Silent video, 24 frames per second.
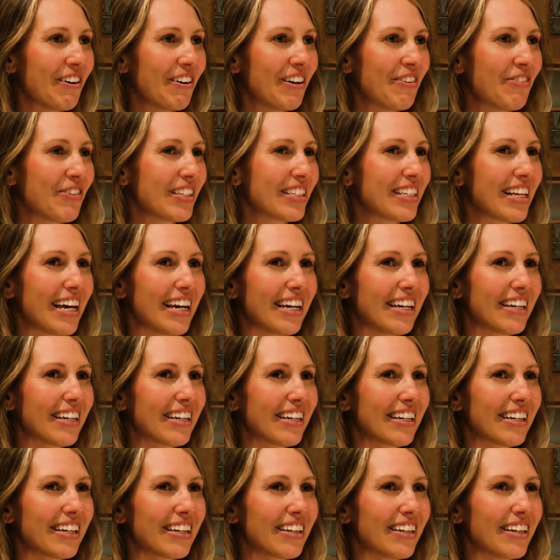It was like,
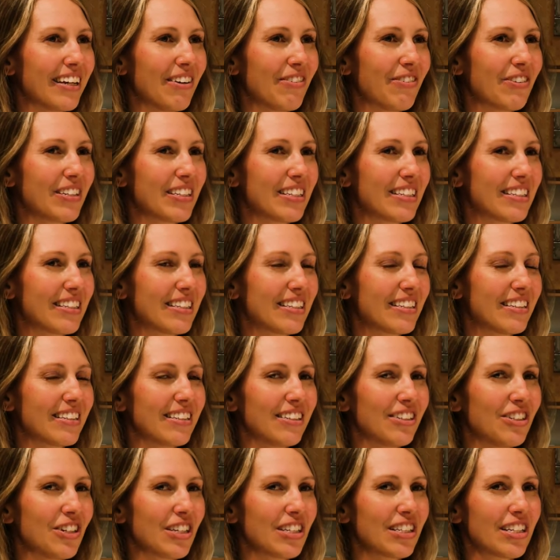it was
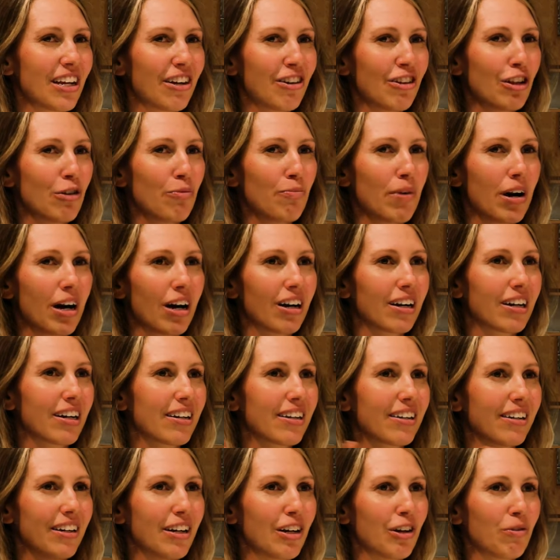just under the mark,
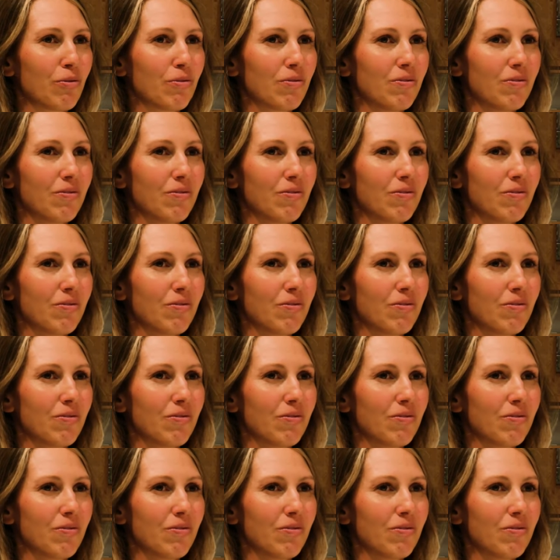you know,